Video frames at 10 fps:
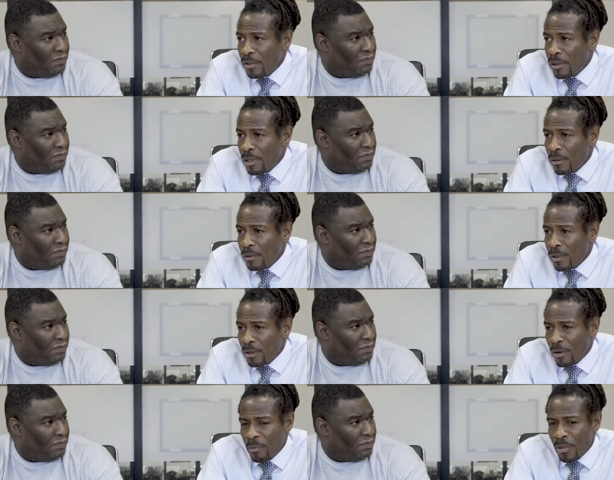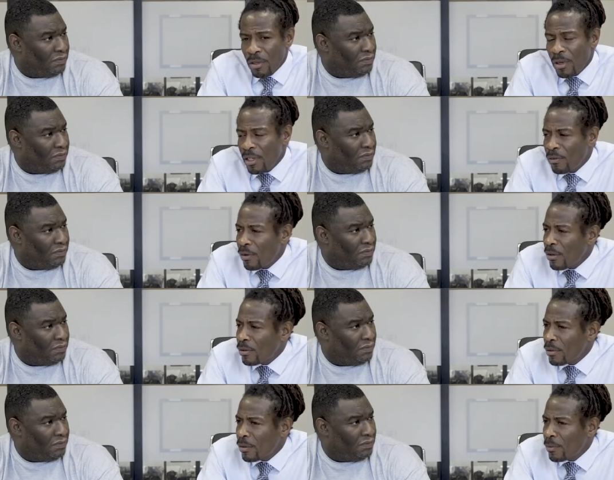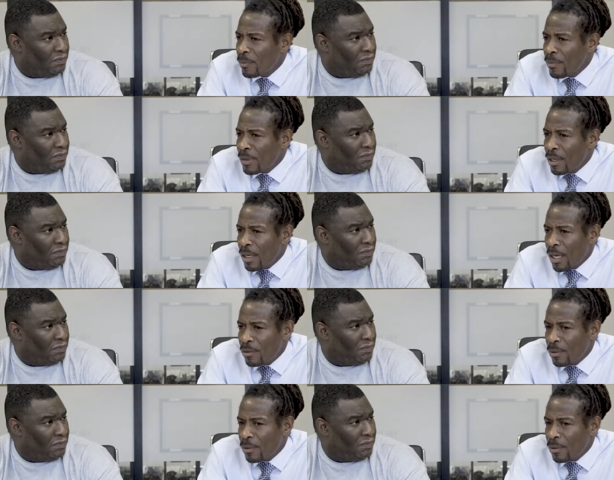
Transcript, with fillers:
Speaker 1: ourselves. Our grandmother ran a foster home at